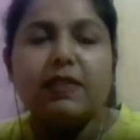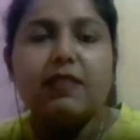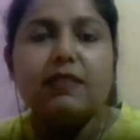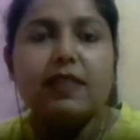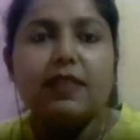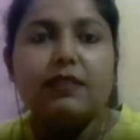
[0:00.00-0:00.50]
we
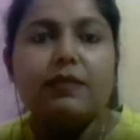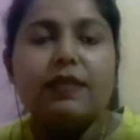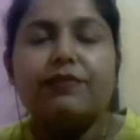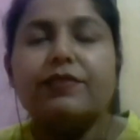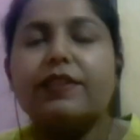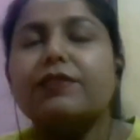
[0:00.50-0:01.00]
see into
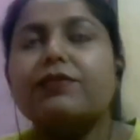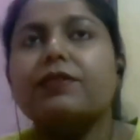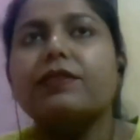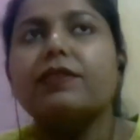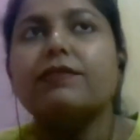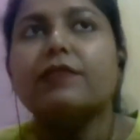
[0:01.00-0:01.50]

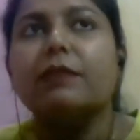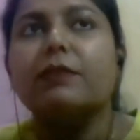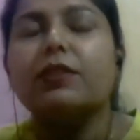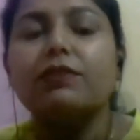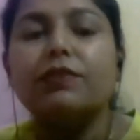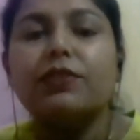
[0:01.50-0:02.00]
definition, the
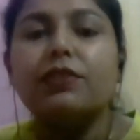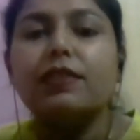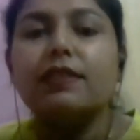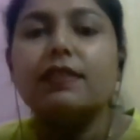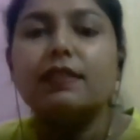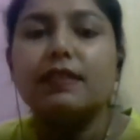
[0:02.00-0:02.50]

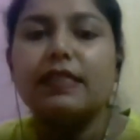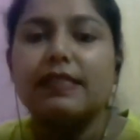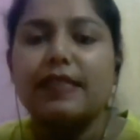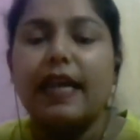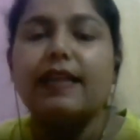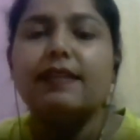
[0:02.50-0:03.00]
pharmacovigilance is the
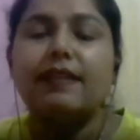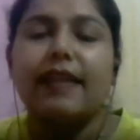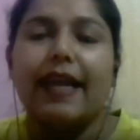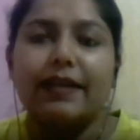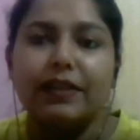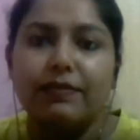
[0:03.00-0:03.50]
science and
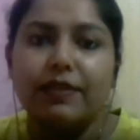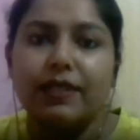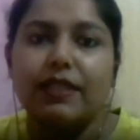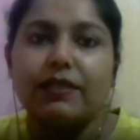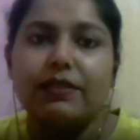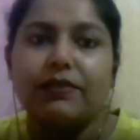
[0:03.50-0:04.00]

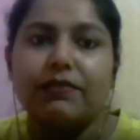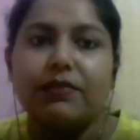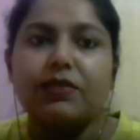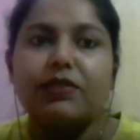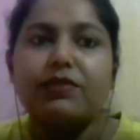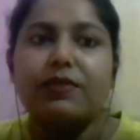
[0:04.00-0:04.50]
activity
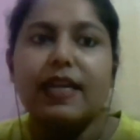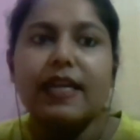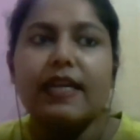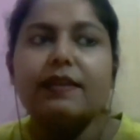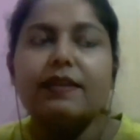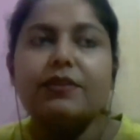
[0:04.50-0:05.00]
which is
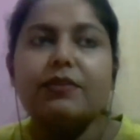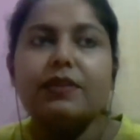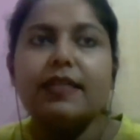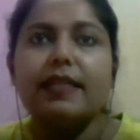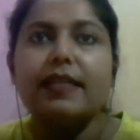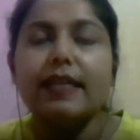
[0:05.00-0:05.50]
related to
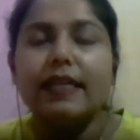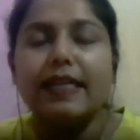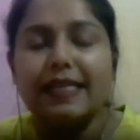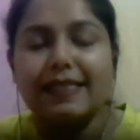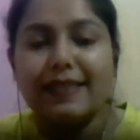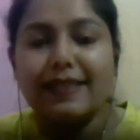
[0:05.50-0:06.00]
the
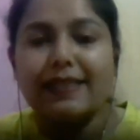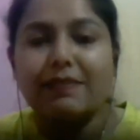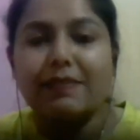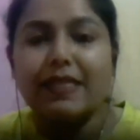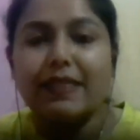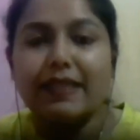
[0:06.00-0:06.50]

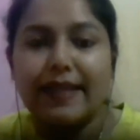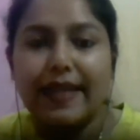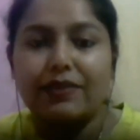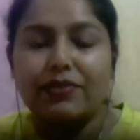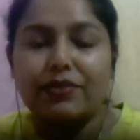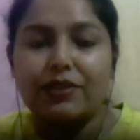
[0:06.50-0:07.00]
assessment,
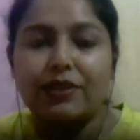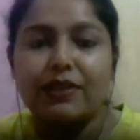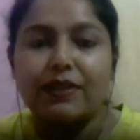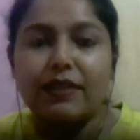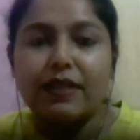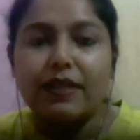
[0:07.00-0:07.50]

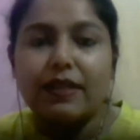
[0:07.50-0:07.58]
detection,